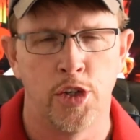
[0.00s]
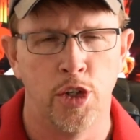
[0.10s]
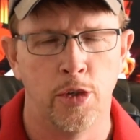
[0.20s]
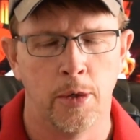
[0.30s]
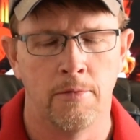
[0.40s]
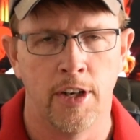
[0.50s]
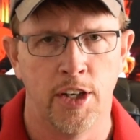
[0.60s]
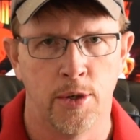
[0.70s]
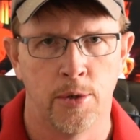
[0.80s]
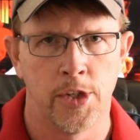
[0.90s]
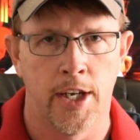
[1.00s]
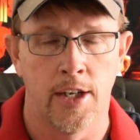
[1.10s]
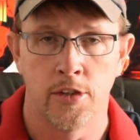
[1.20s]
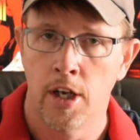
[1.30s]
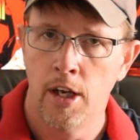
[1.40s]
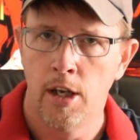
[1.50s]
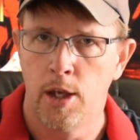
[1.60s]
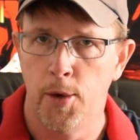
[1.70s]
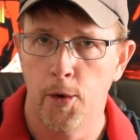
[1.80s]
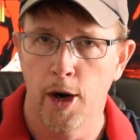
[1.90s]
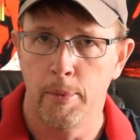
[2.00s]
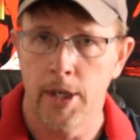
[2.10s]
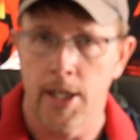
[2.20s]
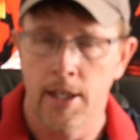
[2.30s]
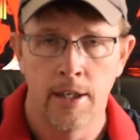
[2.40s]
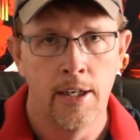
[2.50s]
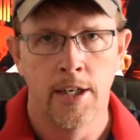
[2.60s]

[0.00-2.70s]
YouTube videos as QRP,